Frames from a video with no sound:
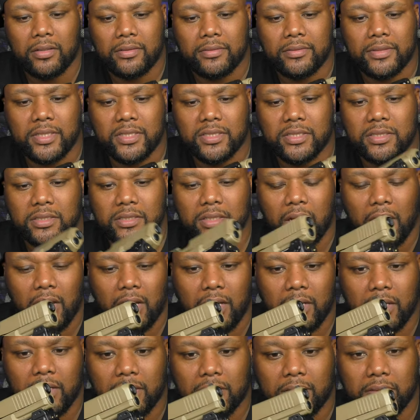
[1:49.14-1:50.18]
This is
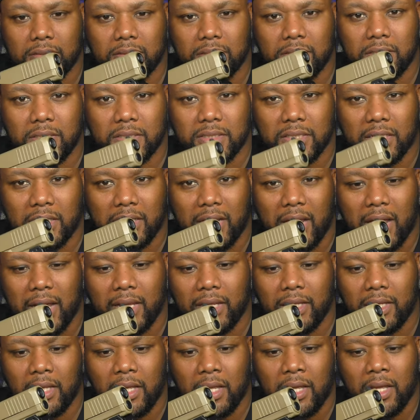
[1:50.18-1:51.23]
a
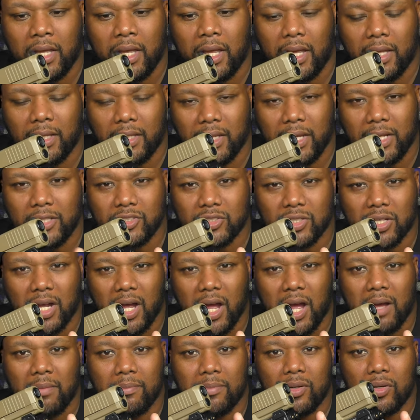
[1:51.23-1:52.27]
light and laser
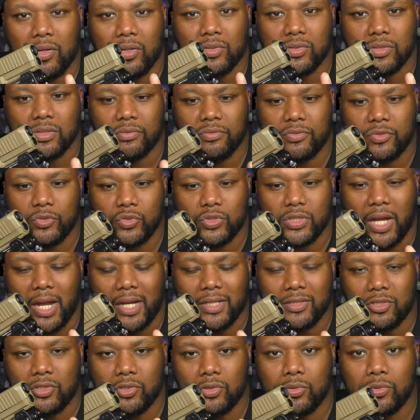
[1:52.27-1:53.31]
combo. It's a
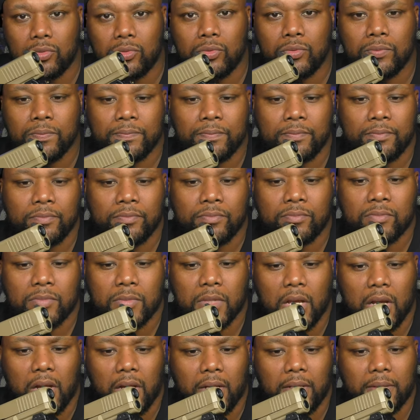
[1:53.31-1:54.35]
Vutatu
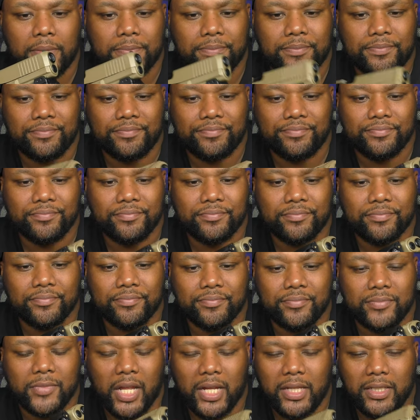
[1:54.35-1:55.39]

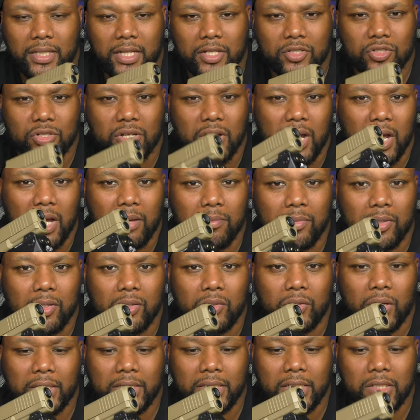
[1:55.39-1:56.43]
light laser
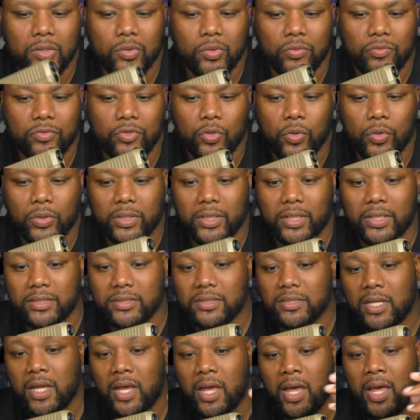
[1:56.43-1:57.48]
combo. I did a review on
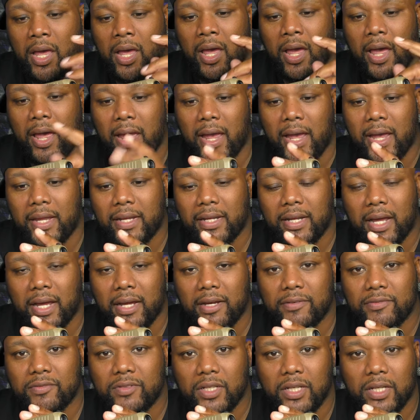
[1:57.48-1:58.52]
this. And
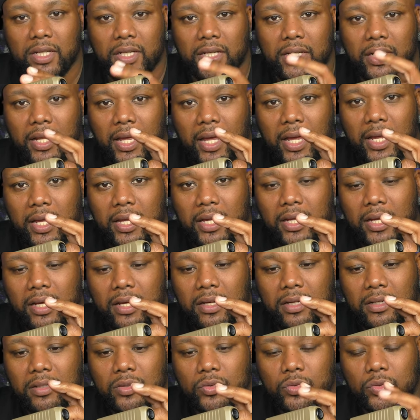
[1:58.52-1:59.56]
I did
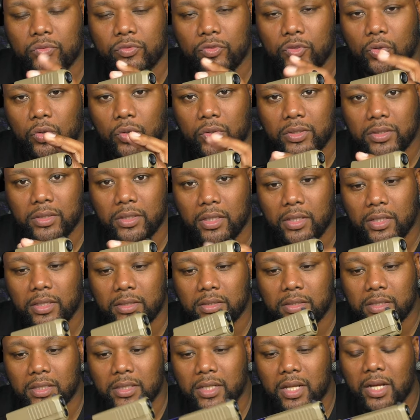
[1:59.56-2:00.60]
a review on
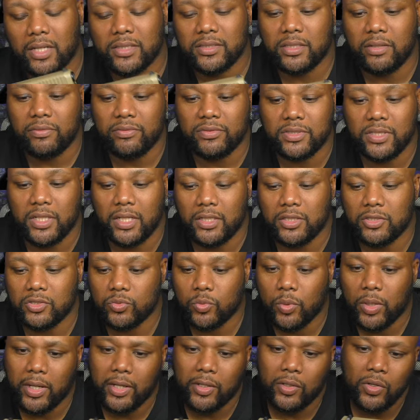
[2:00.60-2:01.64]
the Glock 17 as
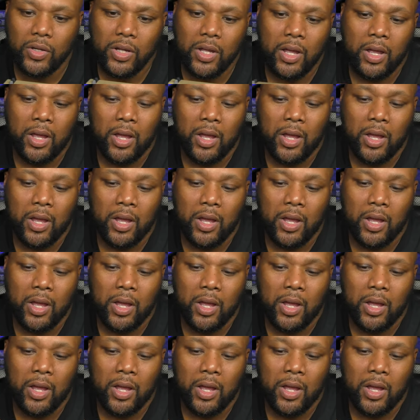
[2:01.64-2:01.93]
well.